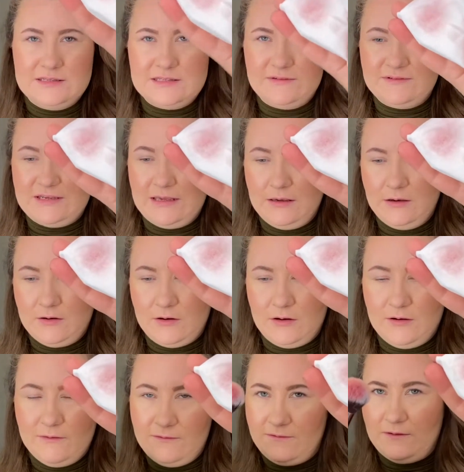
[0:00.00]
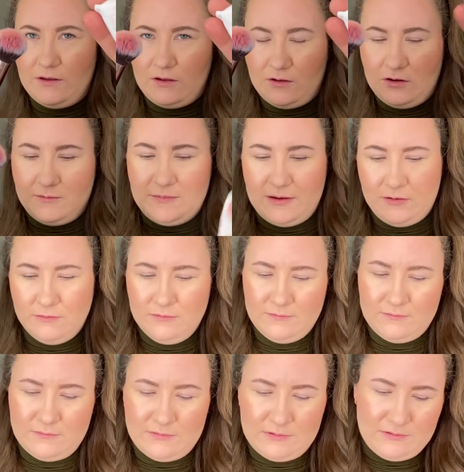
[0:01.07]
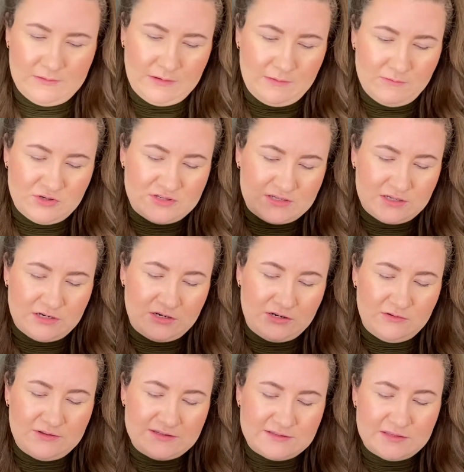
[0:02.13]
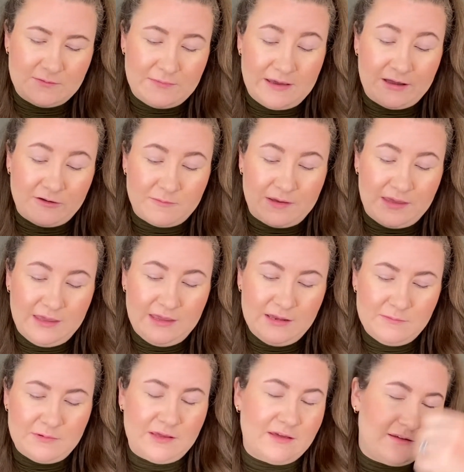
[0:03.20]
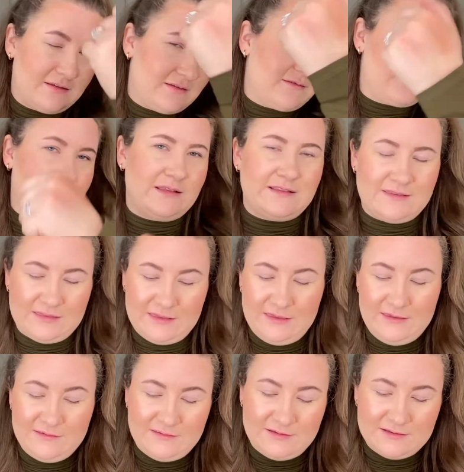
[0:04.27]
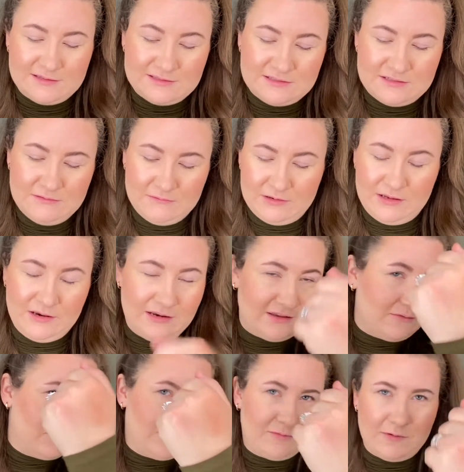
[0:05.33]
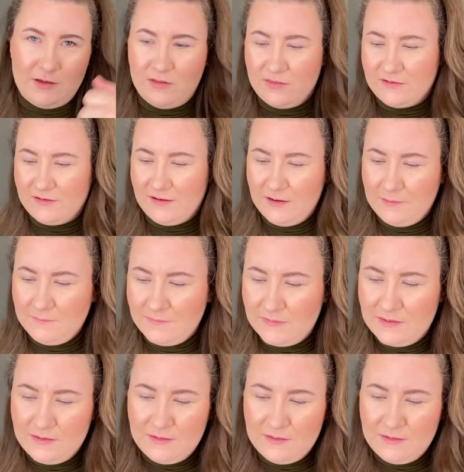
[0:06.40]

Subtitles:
I've taken off a good amount. I'm just gonna do this on the back of my hand because it's the easiest and it's with me all the time.